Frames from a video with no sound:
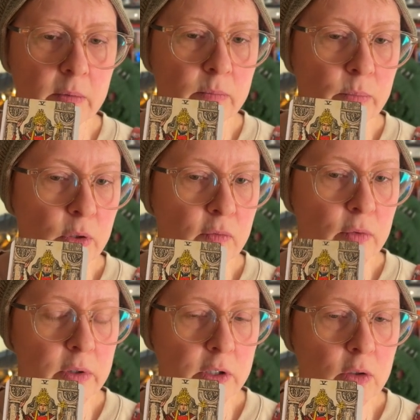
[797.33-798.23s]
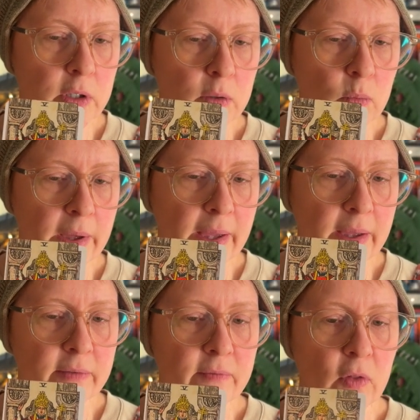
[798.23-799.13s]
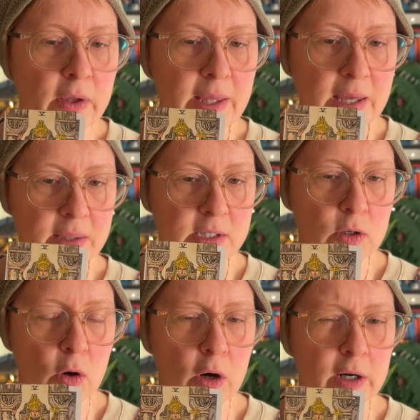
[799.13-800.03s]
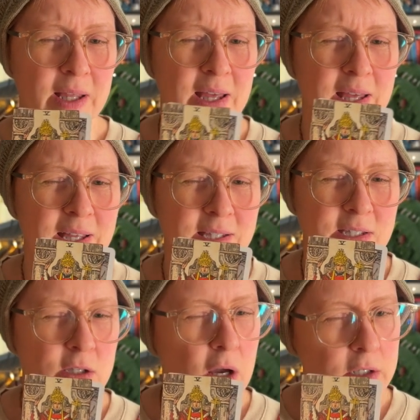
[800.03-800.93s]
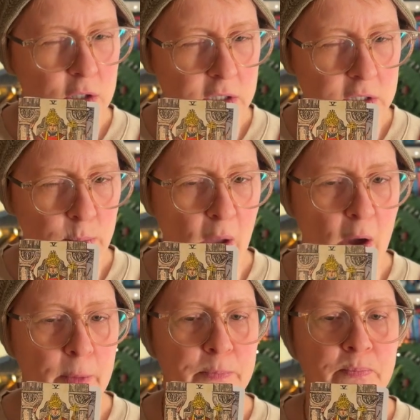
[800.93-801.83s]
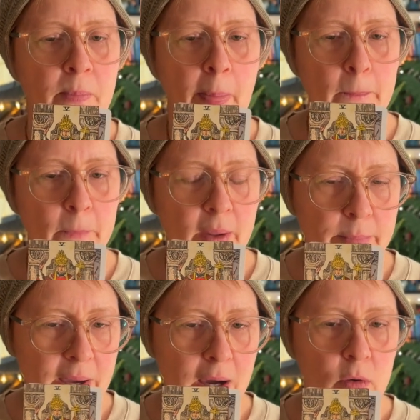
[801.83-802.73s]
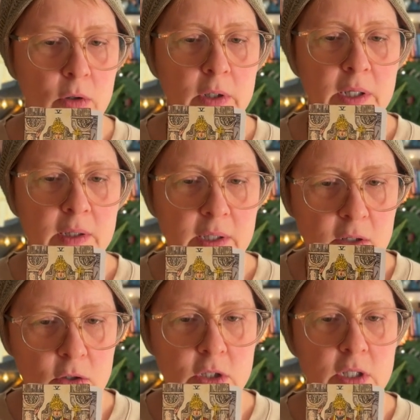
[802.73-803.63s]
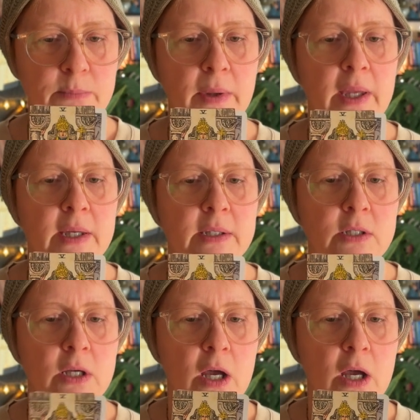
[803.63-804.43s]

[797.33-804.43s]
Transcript: beautiful and unique way of looking at this card. It's not just about power and leadership and